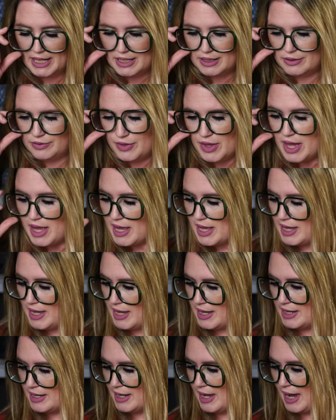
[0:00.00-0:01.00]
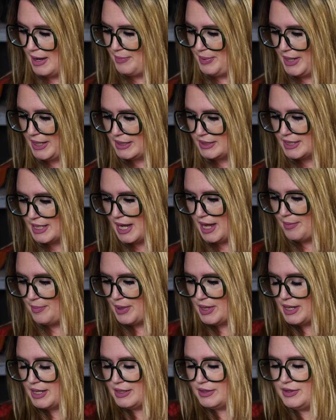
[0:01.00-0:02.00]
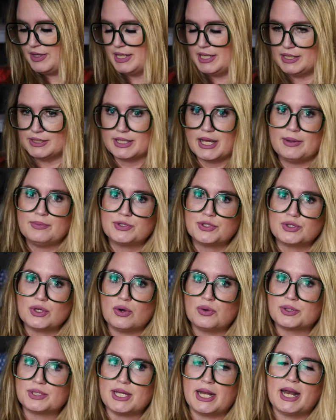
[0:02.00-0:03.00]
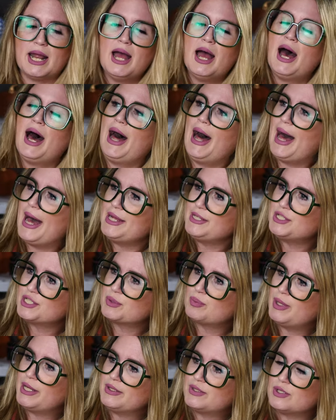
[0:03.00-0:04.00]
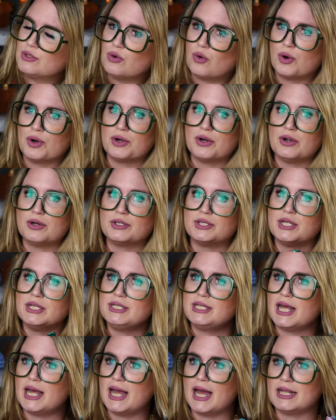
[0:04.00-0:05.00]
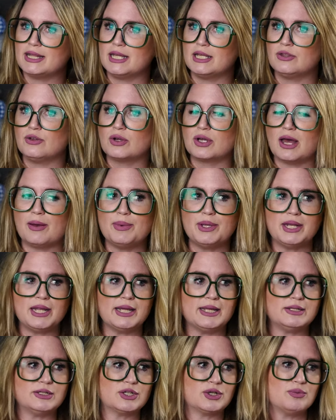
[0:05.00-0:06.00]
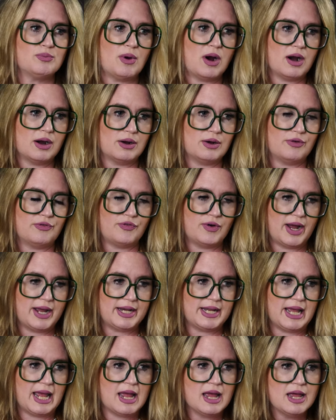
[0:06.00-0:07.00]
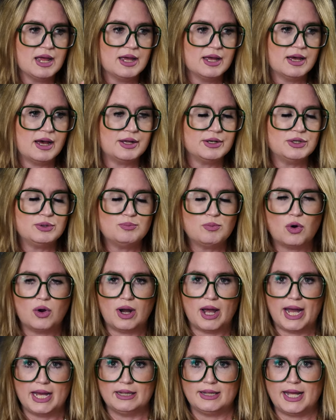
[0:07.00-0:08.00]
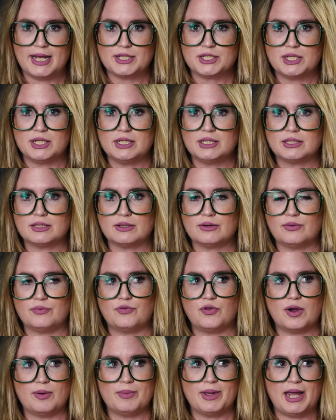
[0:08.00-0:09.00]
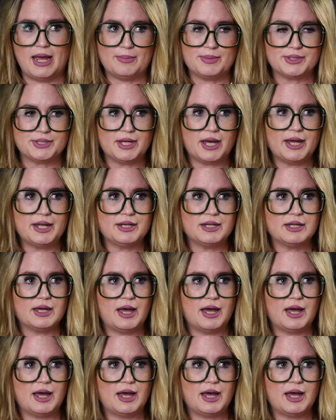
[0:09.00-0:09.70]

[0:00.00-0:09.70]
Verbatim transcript: Then I picked up these. I'm so excited. I just placed an order today. I think they're coming in tomorrow, Friday. More eyelashes from Amazon.